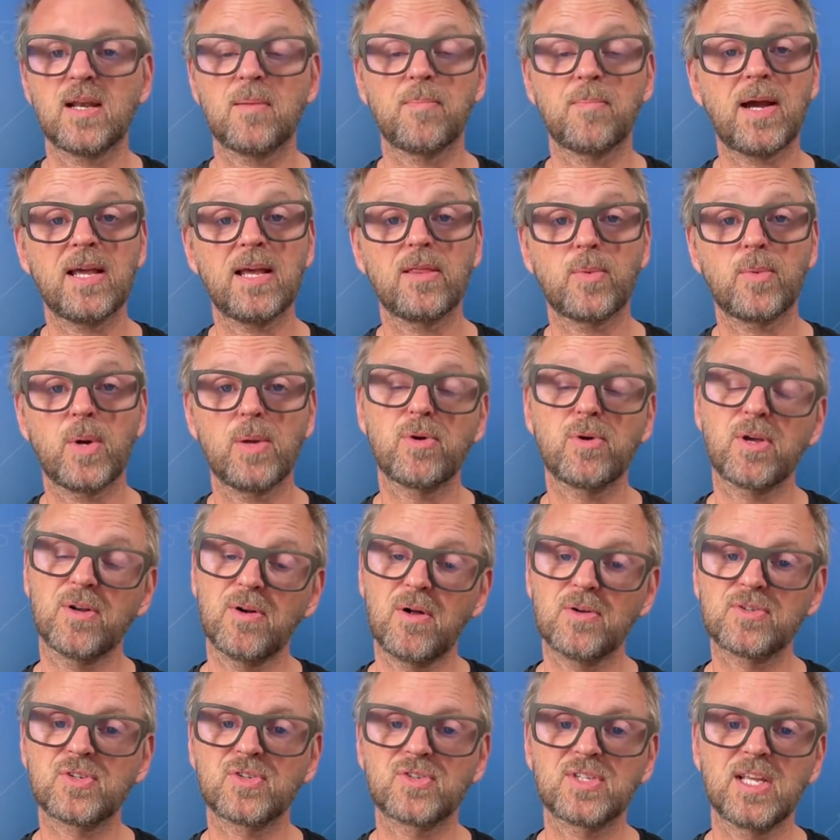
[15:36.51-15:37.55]
And by the way, we can
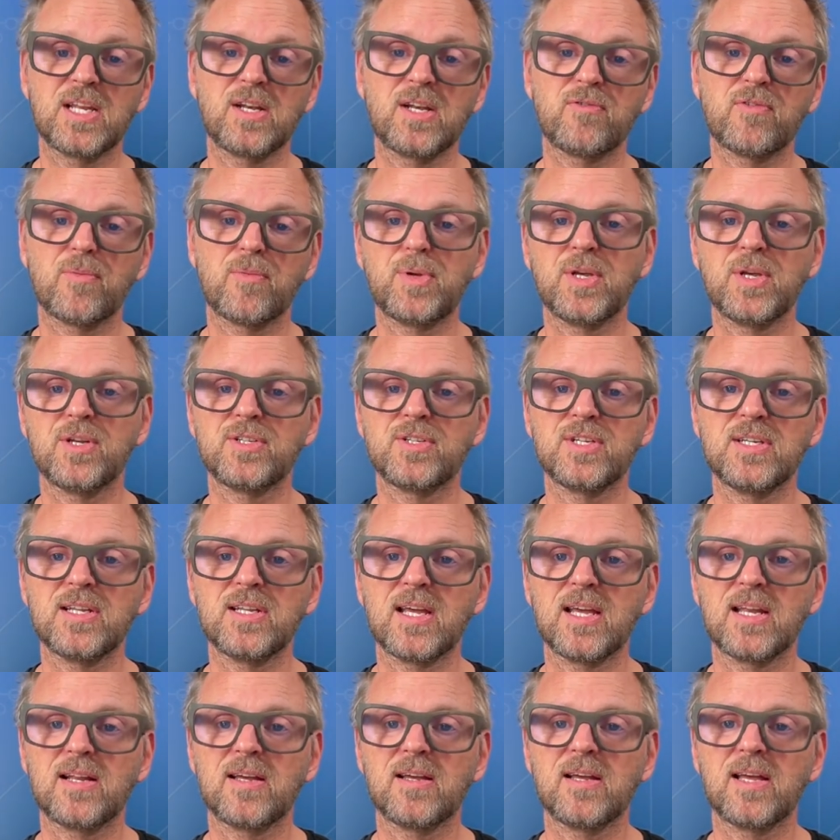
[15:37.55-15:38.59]
also send over PNG
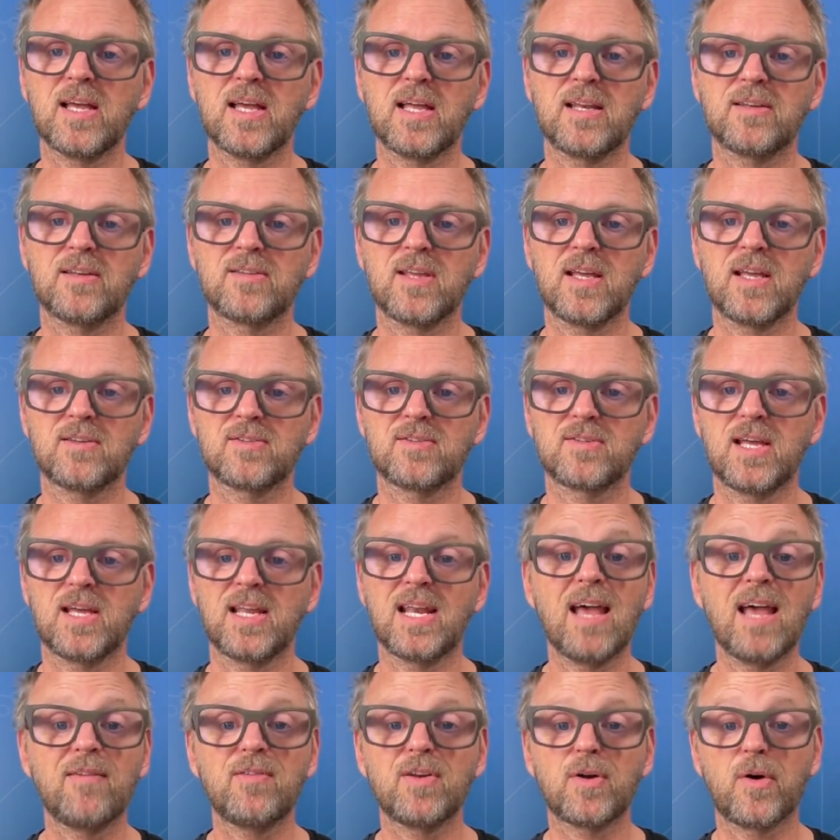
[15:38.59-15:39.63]
data and, and,
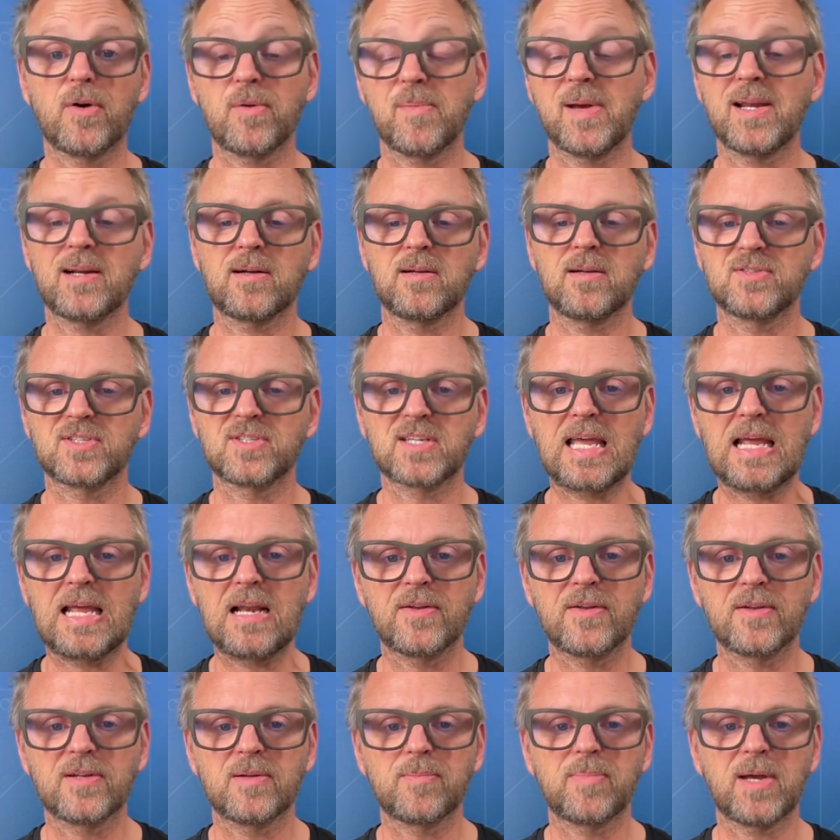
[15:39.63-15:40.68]
and have it automatically
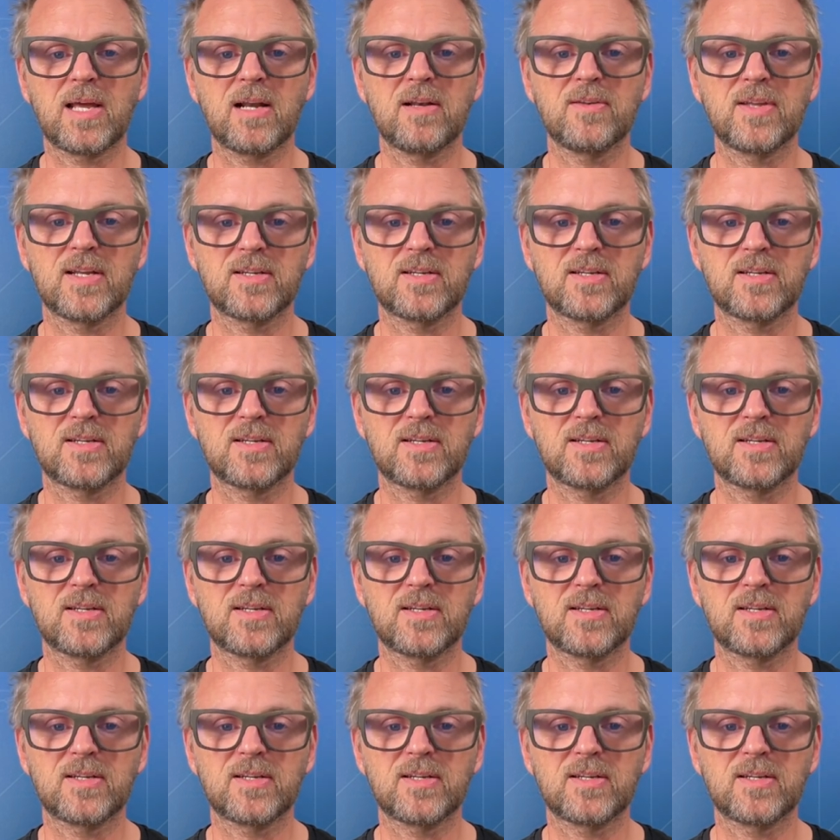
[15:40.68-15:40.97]
scaled on the panel.